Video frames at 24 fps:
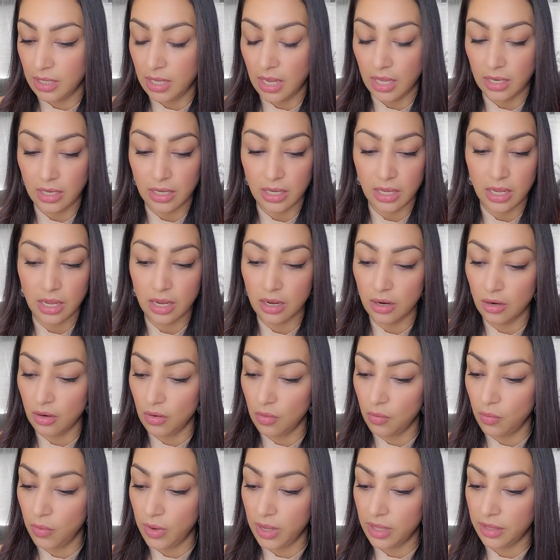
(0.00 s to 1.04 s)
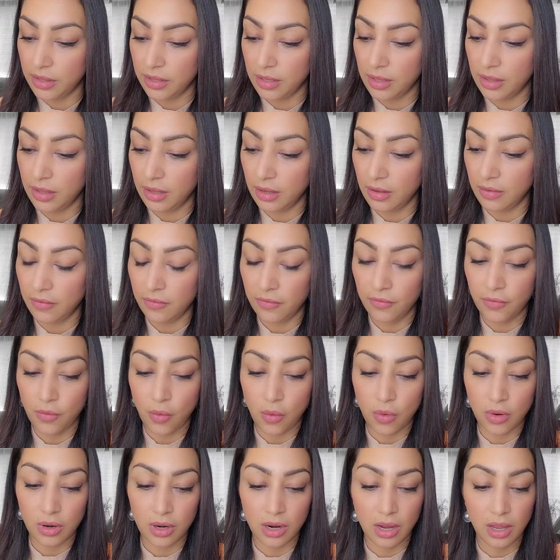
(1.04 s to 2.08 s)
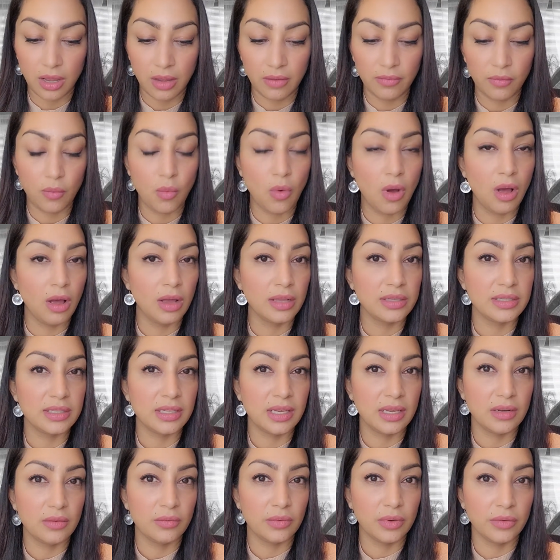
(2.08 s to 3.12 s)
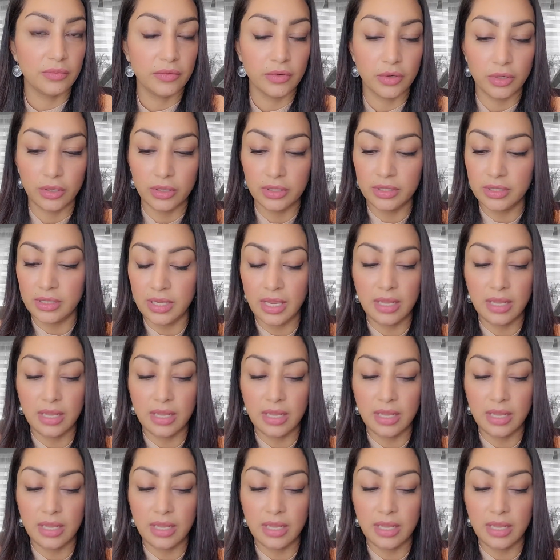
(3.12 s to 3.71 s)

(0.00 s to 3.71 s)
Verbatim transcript: getting here with the Four of Wands in reverse.